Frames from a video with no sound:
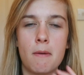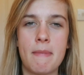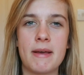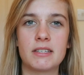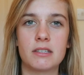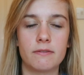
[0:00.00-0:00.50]
a
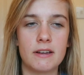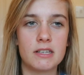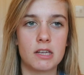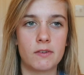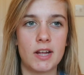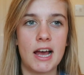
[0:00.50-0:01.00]
mess
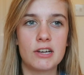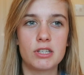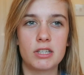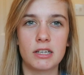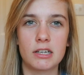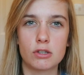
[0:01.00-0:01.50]
defensively. I
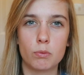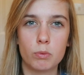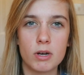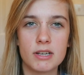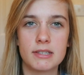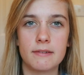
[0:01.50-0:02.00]
actually think that's the
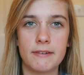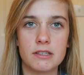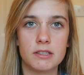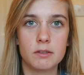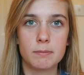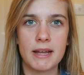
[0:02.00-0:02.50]
worst
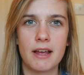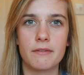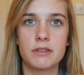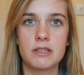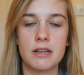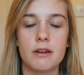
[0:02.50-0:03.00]
defensive play
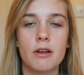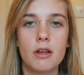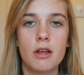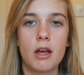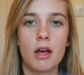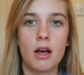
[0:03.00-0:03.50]
I've seen
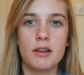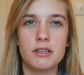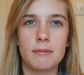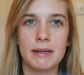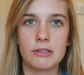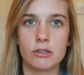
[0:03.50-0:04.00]

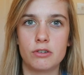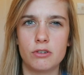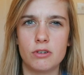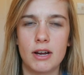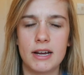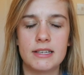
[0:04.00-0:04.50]
under Manchester
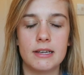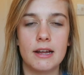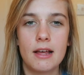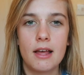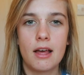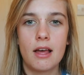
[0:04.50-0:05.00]
United.
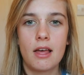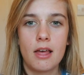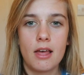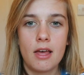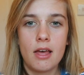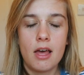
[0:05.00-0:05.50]

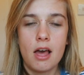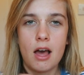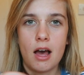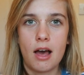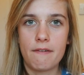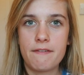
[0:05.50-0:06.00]

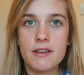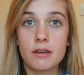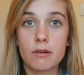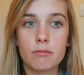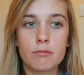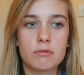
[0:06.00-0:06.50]
I
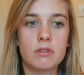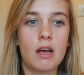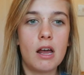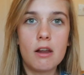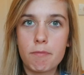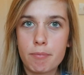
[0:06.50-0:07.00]
think
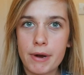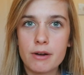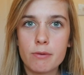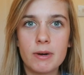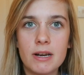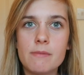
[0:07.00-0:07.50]
I love
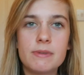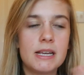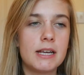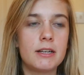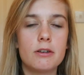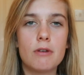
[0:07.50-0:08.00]
Brandon Williams.
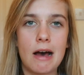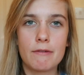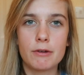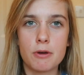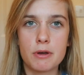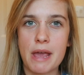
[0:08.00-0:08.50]
He did not
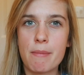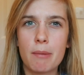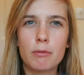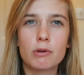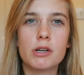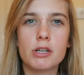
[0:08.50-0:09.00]
have a good game.
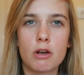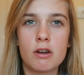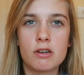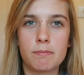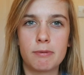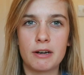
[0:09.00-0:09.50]
I'm not going to go
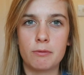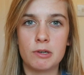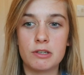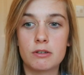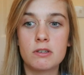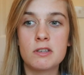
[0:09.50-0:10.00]
into Brandon
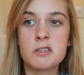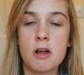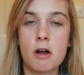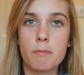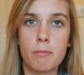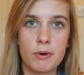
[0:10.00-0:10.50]
Williams because he's a
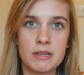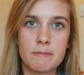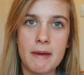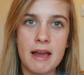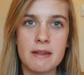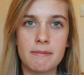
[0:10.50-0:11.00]
young boy. He's
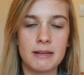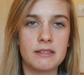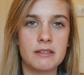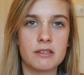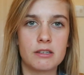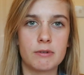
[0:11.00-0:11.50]
barely played
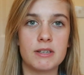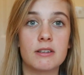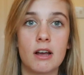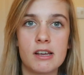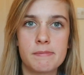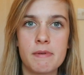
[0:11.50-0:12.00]
since the
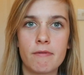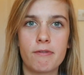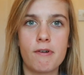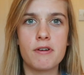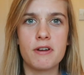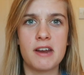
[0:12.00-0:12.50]
restart. He's been
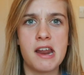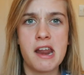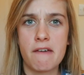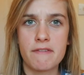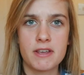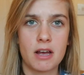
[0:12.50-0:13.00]
thrown in at
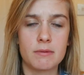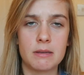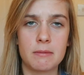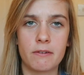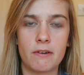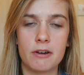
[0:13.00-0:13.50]
an FA Cup
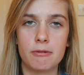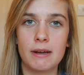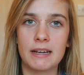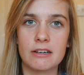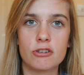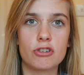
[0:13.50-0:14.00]
semi-final
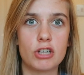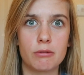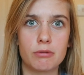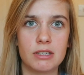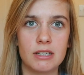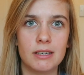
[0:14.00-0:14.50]
against
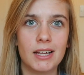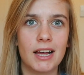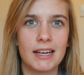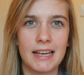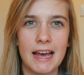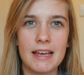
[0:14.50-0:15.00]
Chelsea,
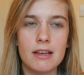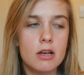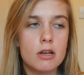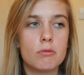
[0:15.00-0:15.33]
okay?